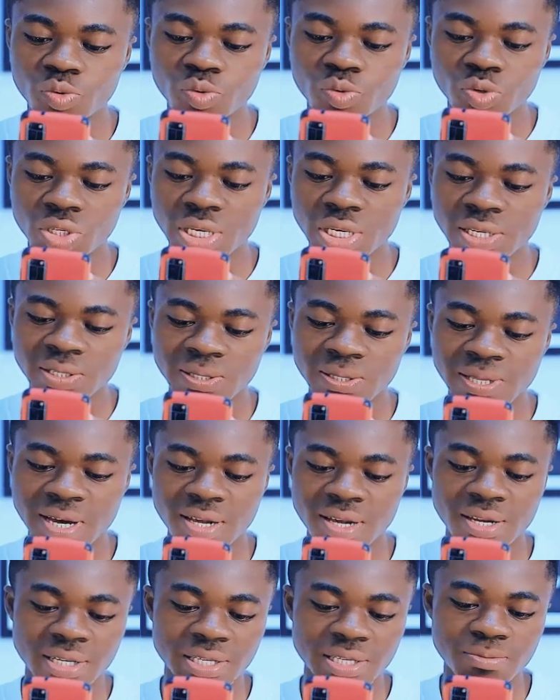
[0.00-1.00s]
to just
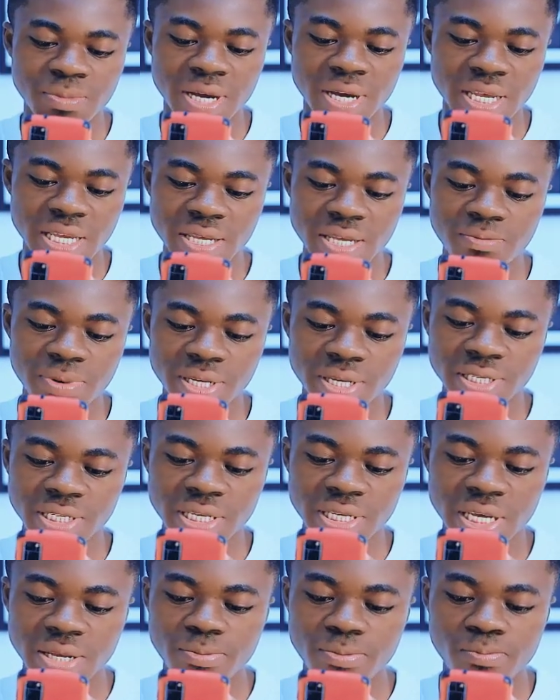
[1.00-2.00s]
tarnish my
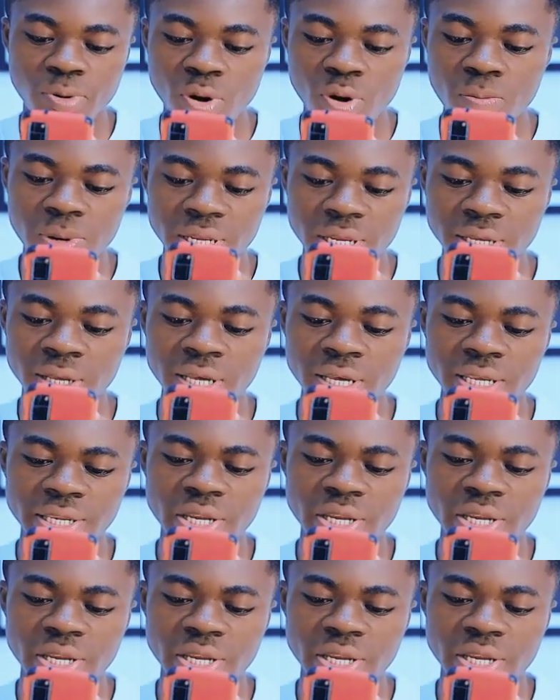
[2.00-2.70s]
image in public.